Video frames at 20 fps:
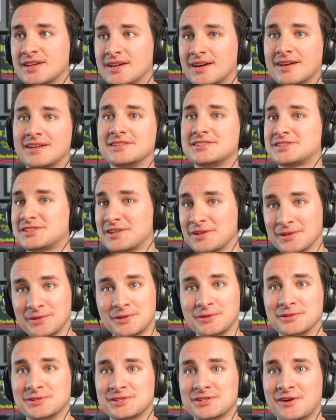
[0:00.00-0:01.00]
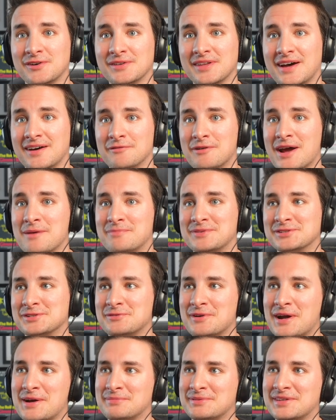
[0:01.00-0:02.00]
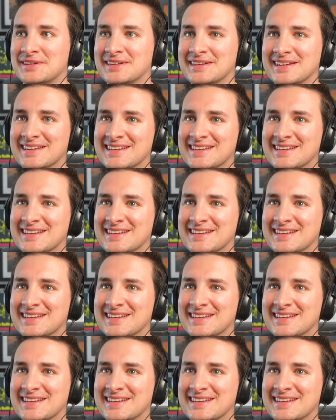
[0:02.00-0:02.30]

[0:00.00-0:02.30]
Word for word: And it's still a good song, that rap is crap thing.